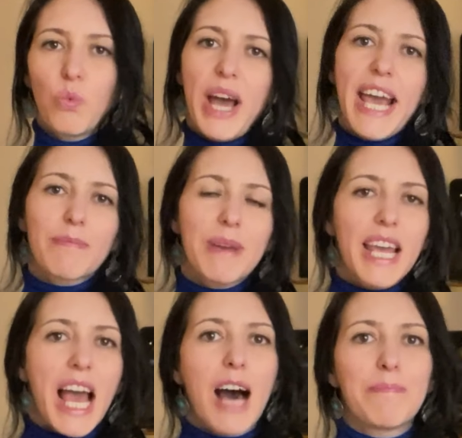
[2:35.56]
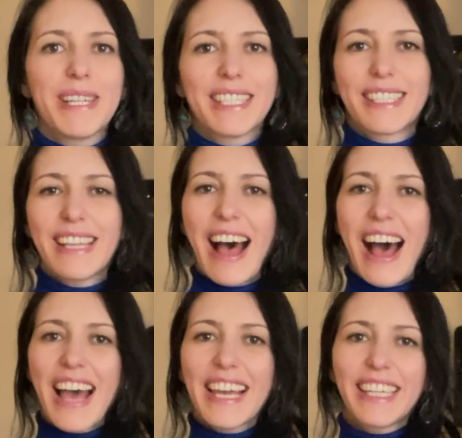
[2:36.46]
Wake me up
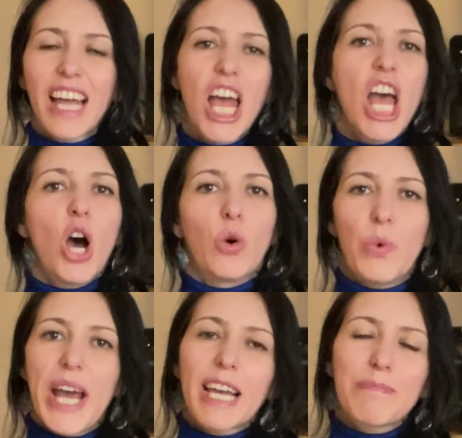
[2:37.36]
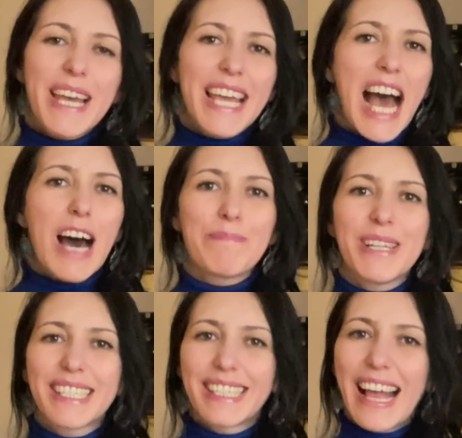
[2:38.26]
inside, wake me up
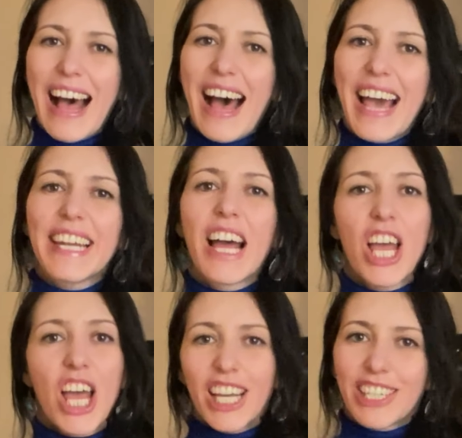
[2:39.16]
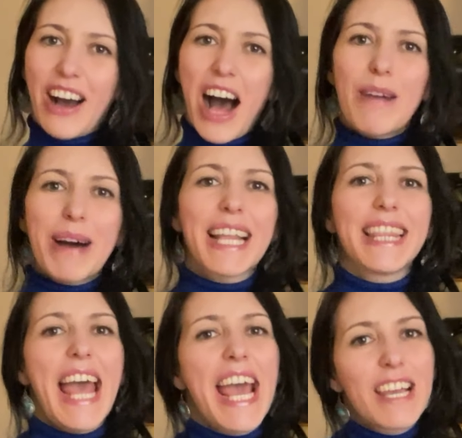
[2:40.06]
inside, call my
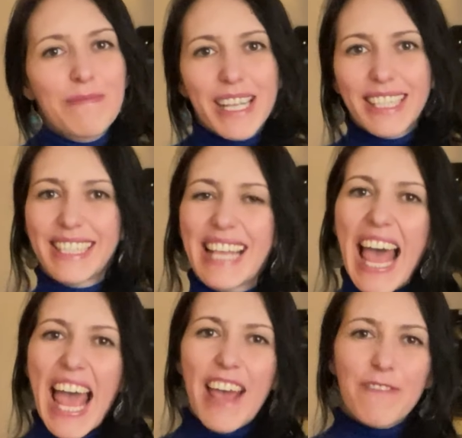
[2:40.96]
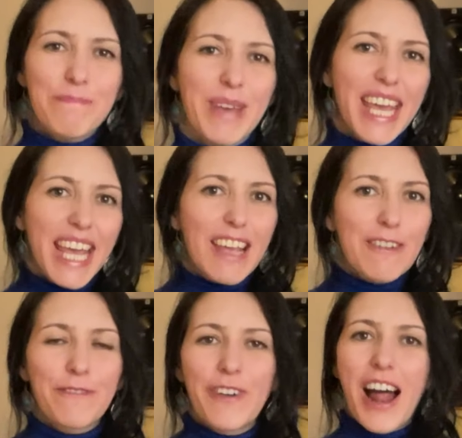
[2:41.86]
name and save me
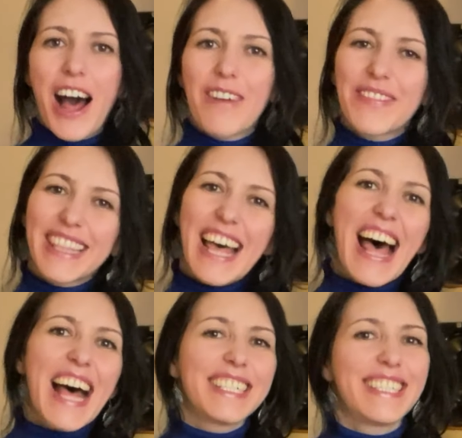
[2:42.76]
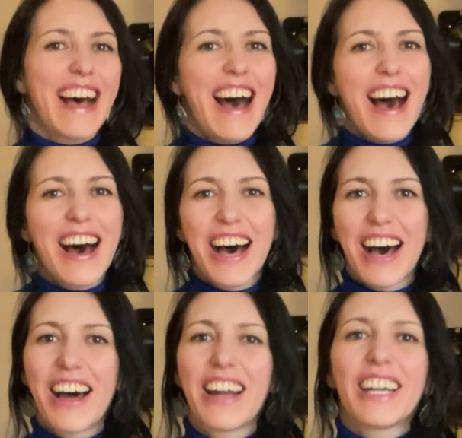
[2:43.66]
from the
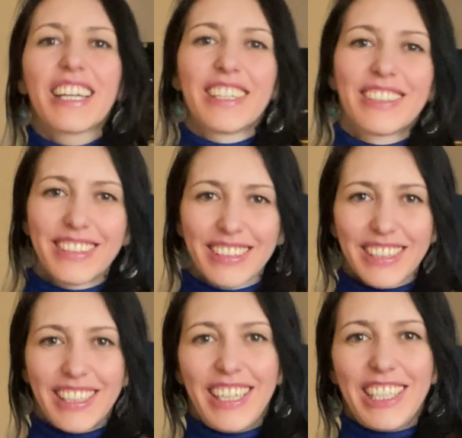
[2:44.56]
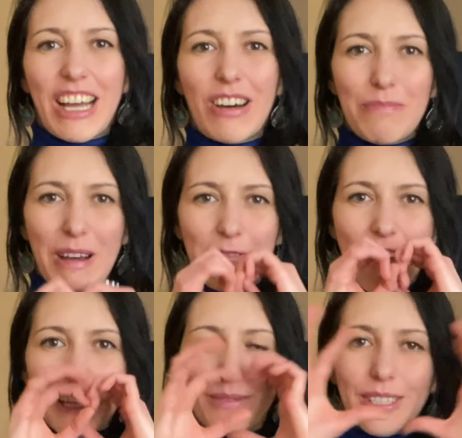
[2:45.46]
dark. Now my
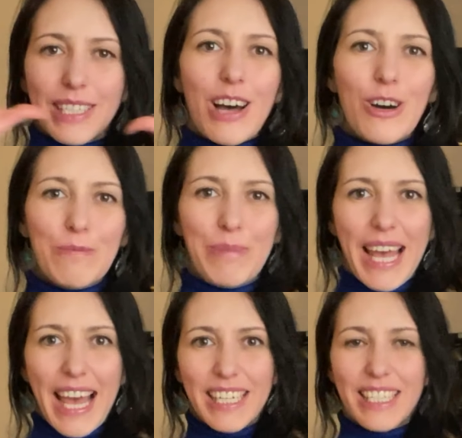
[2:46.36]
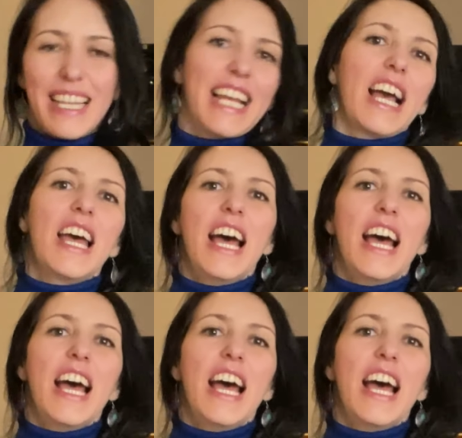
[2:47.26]
face was open, it's like